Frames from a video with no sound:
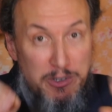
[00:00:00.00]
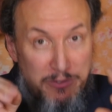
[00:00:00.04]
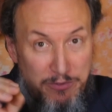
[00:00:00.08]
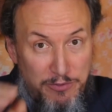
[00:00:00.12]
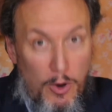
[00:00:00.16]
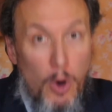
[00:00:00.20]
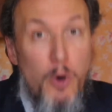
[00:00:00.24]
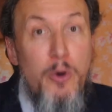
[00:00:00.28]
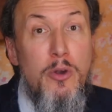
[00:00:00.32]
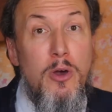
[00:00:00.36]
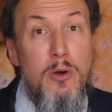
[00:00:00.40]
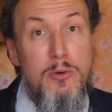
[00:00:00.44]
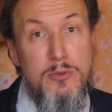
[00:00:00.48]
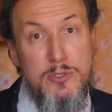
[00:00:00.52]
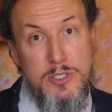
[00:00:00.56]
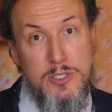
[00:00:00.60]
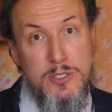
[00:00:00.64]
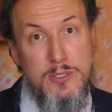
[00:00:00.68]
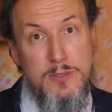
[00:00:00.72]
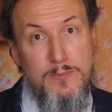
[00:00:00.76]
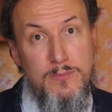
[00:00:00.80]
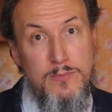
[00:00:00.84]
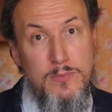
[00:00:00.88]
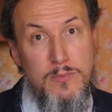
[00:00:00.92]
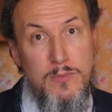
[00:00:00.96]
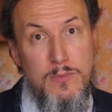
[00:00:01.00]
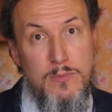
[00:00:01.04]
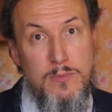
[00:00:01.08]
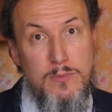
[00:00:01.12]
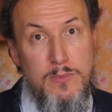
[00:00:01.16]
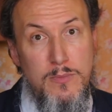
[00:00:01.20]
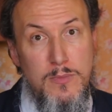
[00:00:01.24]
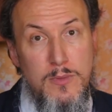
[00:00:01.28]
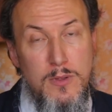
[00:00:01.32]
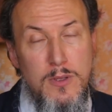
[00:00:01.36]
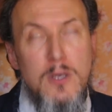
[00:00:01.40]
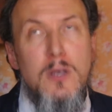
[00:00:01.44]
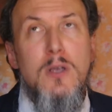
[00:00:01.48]
in photos.
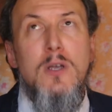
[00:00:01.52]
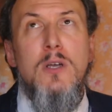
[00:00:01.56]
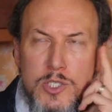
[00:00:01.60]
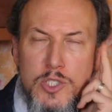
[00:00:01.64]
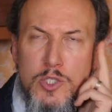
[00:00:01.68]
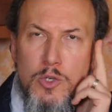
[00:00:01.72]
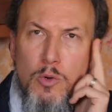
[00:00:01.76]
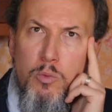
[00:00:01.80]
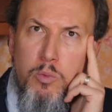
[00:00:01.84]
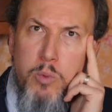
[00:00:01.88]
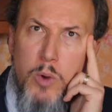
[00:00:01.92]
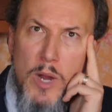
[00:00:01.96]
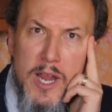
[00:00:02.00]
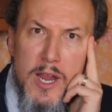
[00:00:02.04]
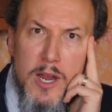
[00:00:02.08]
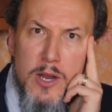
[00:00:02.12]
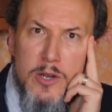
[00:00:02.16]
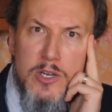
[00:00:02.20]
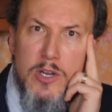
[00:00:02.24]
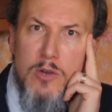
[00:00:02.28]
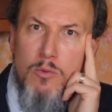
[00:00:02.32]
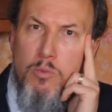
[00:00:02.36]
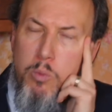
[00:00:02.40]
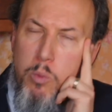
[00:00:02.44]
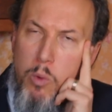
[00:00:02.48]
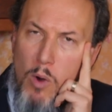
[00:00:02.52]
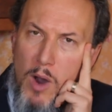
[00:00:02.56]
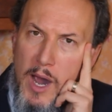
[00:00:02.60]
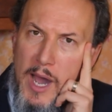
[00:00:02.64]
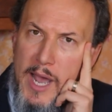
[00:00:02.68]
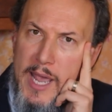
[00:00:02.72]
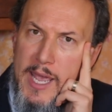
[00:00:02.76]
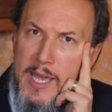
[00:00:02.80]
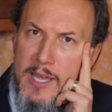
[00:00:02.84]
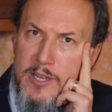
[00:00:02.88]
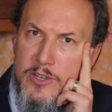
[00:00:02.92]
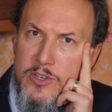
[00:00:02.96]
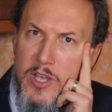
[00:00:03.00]
So where did
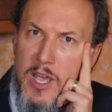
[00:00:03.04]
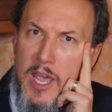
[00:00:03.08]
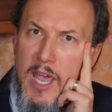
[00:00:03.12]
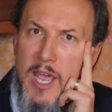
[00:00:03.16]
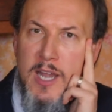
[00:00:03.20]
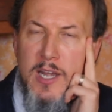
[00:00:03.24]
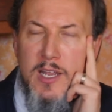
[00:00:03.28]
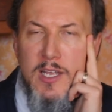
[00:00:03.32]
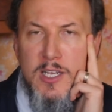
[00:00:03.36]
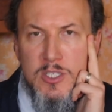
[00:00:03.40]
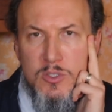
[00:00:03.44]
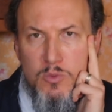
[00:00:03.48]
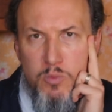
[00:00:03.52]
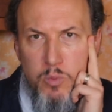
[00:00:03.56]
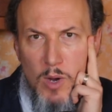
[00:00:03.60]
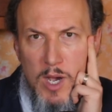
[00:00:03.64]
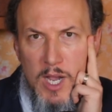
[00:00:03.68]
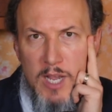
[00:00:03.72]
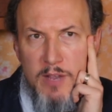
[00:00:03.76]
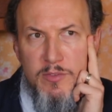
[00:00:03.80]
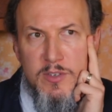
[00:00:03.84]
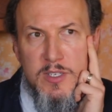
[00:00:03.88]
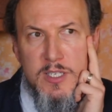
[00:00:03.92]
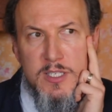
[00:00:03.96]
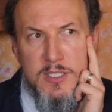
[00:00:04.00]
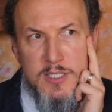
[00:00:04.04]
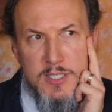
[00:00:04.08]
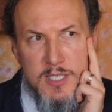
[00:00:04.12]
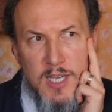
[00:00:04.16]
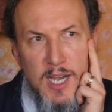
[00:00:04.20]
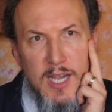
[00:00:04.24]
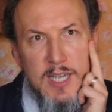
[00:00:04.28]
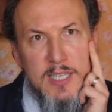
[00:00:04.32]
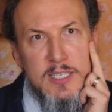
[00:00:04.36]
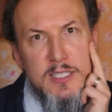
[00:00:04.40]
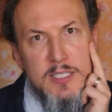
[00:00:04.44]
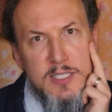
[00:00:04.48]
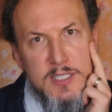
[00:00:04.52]
Wyatt and his wife
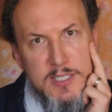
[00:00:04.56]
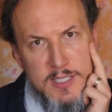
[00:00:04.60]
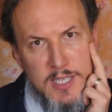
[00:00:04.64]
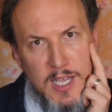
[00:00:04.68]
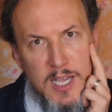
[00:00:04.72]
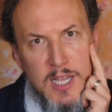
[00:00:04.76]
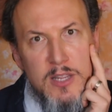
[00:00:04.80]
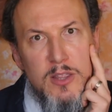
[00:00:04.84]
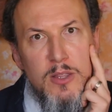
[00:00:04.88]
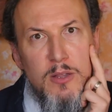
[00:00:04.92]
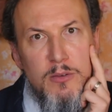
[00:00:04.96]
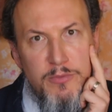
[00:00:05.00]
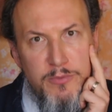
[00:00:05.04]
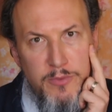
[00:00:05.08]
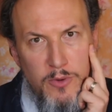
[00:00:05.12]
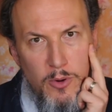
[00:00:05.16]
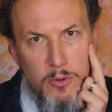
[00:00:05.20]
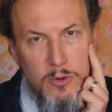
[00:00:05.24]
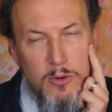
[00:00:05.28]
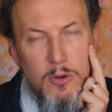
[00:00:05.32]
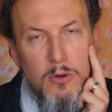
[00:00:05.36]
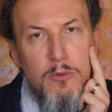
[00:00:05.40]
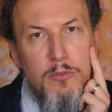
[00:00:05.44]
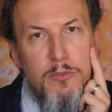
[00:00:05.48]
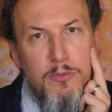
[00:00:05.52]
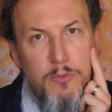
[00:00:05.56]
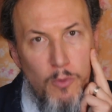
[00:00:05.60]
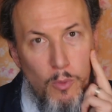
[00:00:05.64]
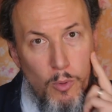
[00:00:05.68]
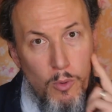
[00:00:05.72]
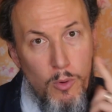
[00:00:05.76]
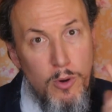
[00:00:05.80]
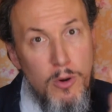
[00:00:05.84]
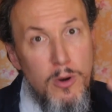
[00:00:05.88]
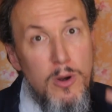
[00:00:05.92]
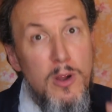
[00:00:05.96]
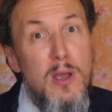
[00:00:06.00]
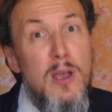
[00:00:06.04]
decide to send the photo
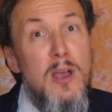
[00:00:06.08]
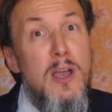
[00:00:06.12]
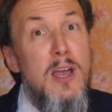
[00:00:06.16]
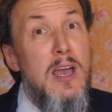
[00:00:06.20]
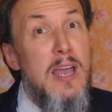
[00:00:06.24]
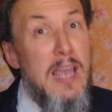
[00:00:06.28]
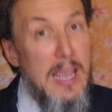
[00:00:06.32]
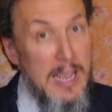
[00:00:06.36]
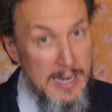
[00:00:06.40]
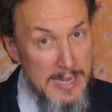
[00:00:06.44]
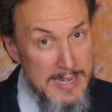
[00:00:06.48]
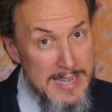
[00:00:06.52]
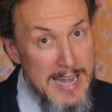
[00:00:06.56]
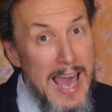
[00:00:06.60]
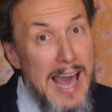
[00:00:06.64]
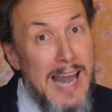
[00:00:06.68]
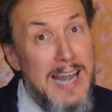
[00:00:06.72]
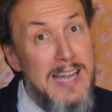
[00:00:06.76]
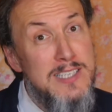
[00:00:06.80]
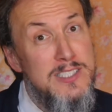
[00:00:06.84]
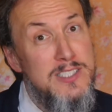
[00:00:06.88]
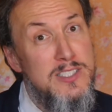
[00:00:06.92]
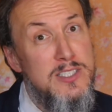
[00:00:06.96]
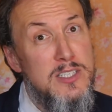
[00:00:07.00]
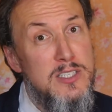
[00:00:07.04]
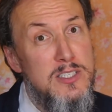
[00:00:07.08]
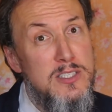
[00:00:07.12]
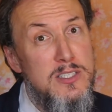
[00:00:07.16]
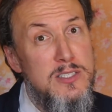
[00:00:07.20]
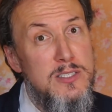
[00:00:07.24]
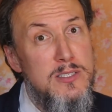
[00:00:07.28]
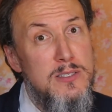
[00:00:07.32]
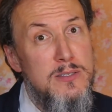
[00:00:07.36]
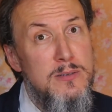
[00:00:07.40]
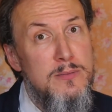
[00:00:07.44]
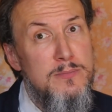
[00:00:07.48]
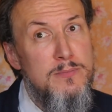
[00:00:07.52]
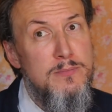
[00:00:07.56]
for
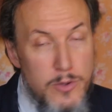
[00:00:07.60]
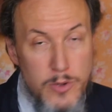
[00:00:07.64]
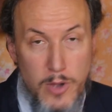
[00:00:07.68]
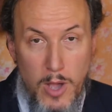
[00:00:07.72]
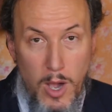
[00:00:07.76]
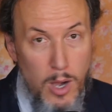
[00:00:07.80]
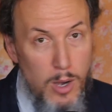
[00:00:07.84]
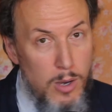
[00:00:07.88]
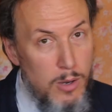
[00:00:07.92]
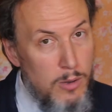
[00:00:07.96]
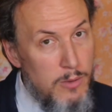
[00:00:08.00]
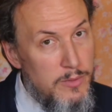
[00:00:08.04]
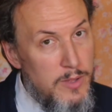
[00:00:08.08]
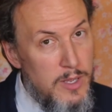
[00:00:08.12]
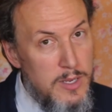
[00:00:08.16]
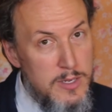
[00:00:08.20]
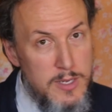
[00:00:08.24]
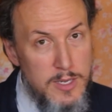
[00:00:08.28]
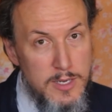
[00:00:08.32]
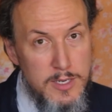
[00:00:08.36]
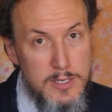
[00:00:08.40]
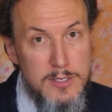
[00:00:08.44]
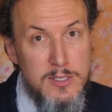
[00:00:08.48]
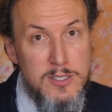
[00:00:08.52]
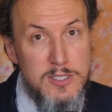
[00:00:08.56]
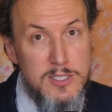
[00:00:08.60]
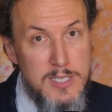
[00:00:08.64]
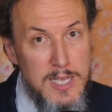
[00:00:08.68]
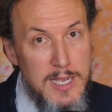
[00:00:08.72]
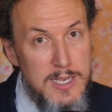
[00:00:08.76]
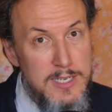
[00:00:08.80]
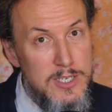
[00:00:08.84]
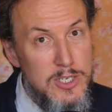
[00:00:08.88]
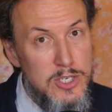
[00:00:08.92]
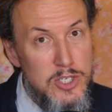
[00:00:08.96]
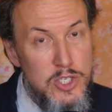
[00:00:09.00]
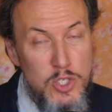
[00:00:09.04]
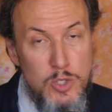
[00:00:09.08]
analysis? No, they didn't
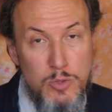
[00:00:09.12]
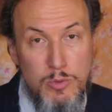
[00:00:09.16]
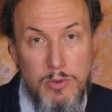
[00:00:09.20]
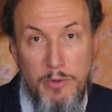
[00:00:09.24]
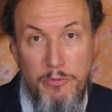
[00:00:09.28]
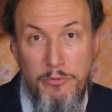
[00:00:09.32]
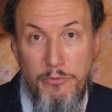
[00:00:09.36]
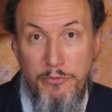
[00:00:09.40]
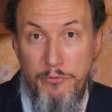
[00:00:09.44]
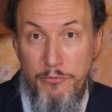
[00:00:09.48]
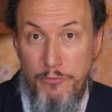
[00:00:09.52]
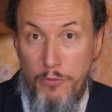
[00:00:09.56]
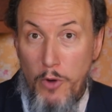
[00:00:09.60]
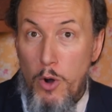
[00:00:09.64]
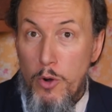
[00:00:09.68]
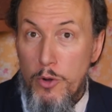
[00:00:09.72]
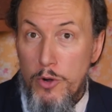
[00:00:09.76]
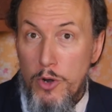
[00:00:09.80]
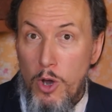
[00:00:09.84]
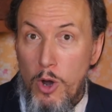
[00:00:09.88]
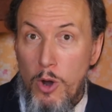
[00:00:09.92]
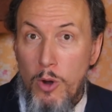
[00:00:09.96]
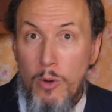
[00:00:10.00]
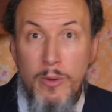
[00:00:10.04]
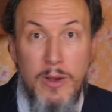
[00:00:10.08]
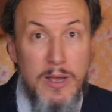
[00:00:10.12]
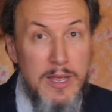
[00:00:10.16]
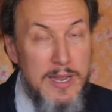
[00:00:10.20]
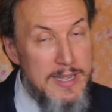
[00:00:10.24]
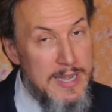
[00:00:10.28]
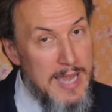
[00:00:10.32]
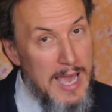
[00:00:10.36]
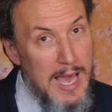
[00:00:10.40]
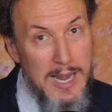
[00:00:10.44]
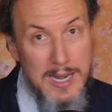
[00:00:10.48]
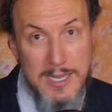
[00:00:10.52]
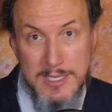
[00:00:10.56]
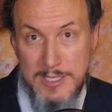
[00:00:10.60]
send it to a photo
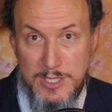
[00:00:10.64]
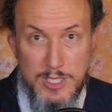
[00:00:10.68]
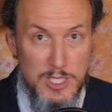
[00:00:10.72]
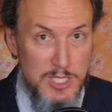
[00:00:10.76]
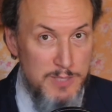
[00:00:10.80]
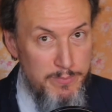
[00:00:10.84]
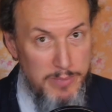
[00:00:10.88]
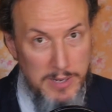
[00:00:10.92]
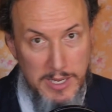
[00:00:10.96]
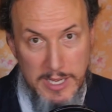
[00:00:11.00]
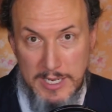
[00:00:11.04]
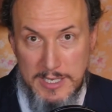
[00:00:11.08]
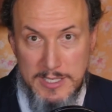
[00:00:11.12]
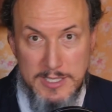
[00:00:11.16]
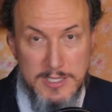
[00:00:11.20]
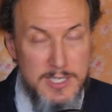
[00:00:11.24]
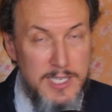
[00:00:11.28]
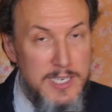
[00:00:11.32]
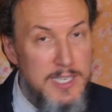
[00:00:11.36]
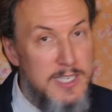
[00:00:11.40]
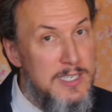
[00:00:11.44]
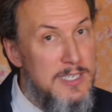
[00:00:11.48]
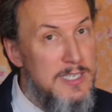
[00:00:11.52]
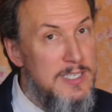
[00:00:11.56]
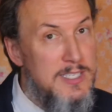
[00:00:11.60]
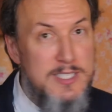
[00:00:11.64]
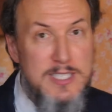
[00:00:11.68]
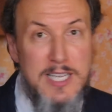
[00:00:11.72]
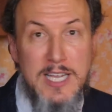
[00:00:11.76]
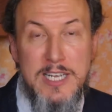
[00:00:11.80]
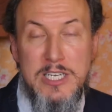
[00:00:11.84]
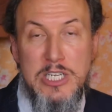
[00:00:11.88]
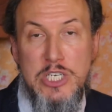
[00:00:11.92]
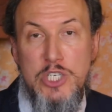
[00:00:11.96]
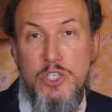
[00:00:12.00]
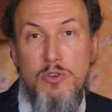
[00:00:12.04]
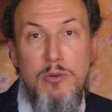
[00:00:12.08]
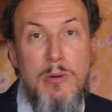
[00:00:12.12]
analysis place. They didn't
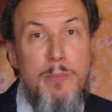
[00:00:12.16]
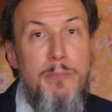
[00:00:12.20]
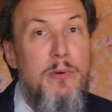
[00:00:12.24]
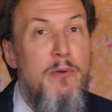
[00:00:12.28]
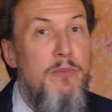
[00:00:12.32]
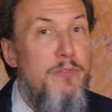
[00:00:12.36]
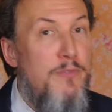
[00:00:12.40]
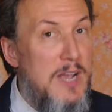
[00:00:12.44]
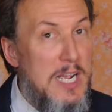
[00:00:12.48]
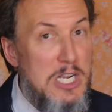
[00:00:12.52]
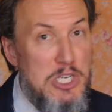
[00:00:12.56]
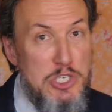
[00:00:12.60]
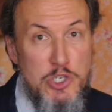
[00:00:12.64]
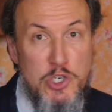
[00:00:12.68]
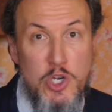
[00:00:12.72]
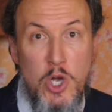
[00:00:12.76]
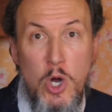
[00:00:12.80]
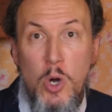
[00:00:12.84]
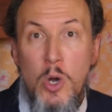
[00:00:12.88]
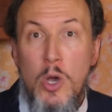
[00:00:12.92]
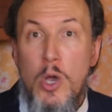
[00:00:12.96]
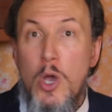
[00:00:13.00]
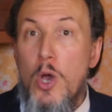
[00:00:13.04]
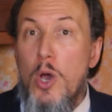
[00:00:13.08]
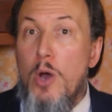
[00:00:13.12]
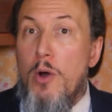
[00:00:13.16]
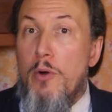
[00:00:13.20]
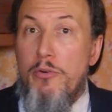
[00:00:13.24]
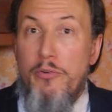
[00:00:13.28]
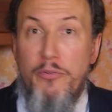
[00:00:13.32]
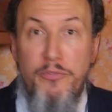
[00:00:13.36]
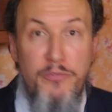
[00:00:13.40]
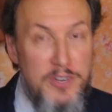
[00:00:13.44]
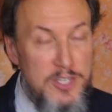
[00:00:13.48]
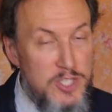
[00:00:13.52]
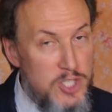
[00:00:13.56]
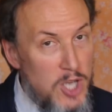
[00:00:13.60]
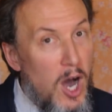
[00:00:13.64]
send it to a professional
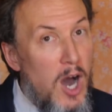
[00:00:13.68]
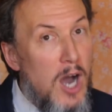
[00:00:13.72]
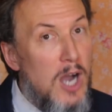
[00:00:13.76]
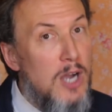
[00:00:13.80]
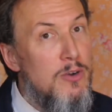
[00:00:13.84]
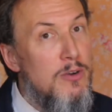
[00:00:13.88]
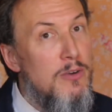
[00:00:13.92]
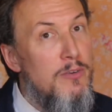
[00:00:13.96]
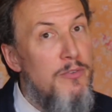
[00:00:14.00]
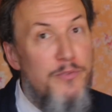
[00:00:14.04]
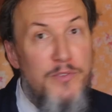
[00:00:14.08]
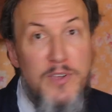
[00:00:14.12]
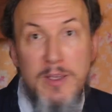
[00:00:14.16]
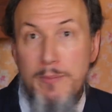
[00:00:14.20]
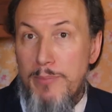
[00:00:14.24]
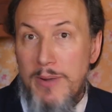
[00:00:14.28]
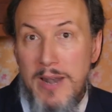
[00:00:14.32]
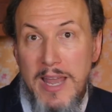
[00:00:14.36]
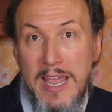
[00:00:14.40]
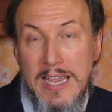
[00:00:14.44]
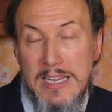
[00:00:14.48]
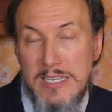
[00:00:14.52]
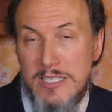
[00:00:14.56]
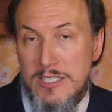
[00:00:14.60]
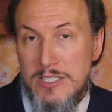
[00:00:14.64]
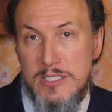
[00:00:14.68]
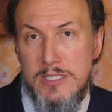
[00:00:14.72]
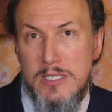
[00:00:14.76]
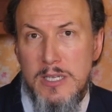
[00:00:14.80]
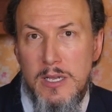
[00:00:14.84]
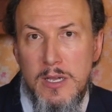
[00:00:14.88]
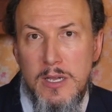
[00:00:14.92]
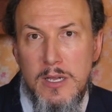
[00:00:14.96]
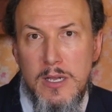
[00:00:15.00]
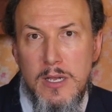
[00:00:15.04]
photography place.